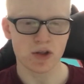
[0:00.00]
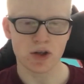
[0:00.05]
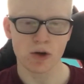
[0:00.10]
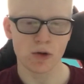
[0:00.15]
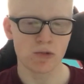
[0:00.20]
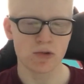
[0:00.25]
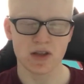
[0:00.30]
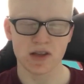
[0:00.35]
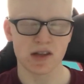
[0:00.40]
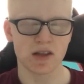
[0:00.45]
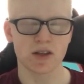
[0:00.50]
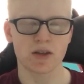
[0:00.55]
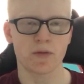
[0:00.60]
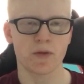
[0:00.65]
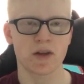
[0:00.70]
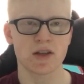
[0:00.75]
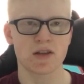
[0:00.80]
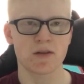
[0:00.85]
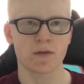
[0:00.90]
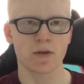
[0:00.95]
causing the
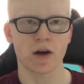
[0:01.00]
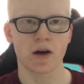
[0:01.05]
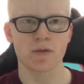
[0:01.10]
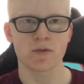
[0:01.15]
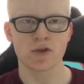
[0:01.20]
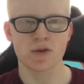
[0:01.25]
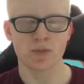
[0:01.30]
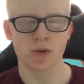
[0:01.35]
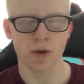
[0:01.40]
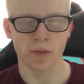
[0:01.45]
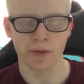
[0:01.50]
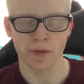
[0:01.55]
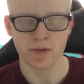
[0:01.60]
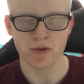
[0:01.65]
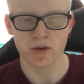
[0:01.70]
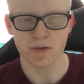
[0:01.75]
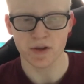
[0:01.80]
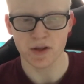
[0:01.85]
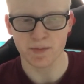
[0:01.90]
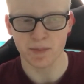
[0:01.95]
defensive line's
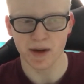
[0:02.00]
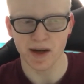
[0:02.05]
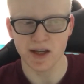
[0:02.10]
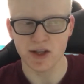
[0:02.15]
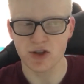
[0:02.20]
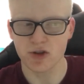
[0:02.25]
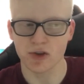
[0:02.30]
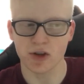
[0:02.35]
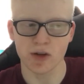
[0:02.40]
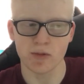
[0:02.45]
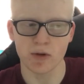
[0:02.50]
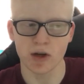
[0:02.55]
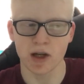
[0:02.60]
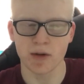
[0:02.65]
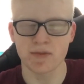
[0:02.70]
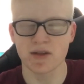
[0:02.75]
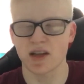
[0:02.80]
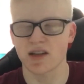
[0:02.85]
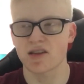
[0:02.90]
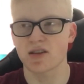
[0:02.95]
problems with his pace. Johnny
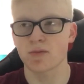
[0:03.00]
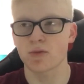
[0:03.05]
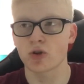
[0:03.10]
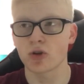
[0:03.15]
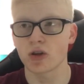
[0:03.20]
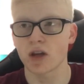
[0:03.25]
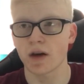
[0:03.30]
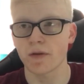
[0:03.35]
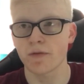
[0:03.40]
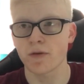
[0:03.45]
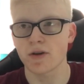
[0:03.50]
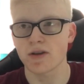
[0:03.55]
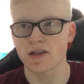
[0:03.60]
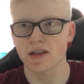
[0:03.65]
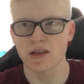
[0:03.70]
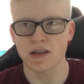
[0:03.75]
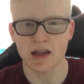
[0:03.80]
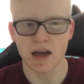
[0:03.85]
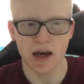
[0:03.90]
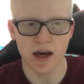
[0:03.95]
Williams had some good efforts
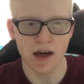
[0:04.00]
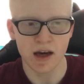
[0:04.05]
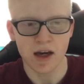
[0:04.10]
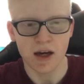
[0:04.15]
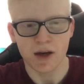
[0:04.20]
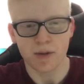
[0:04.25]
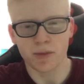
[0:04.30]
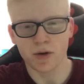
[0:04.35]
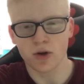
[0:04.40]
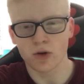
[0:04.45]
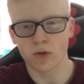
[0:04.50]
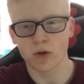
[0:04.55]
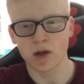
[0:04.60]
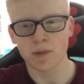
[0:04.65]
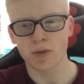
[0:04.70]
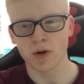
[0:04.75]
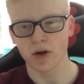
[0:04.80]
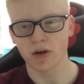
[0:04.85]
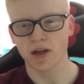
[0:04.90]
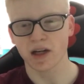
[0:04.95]
in there. Macaulay
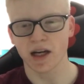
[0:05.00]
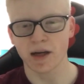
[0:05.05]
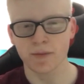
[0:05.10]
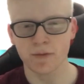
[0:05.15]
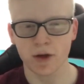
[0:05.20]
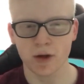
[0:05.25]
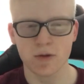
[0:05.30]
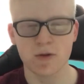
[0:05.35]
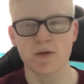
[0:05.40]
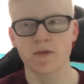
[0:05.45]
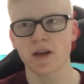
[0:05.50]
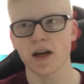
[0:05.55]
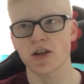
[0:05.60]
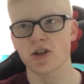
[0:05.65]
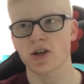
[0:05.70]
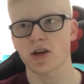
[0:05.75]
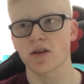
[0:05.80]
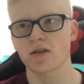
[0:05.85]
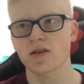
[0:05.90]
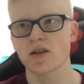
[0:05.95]
Bon came close with that
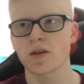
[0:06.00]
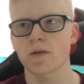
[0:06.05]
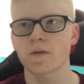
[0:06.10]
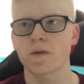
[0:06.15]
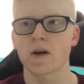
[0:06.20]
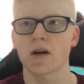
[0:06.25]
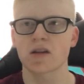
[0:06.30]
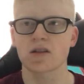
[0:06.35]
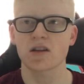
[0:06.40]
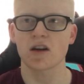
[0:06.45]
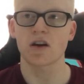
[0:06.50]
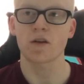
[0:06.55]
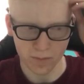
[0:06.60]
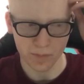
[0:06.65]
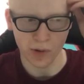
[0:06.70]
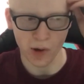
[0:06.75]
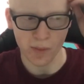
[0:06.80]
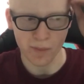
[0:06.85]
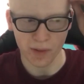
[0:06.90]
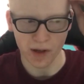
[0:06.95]
chance in the first half.
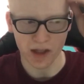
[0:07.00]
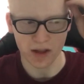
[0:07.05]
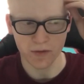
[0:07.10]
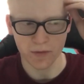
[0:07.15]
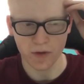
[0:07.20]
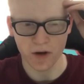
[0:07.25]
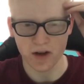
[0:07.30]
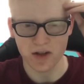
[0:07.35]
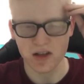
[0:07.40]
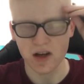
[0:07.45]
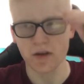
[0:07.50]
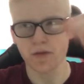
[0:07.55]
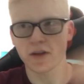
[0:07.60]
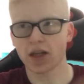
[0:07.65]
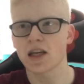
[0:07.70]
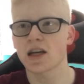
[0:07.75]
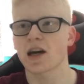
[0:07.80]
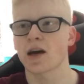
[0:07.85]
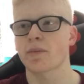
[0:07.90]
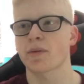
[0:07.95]
Bon played the first half
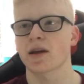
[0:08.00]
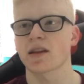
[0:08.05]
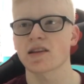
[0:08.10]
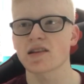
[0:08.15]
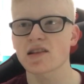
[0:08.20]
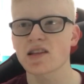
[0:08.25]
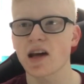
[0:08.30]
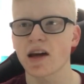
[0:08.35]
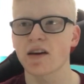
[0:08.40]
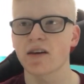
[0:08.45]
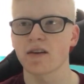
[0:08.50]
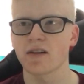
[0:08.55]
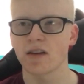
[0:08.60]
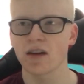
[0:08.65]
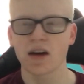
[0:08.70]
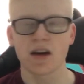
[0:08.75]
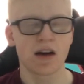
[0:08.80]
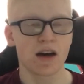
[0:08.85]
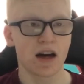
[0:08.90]
and Ike played the second.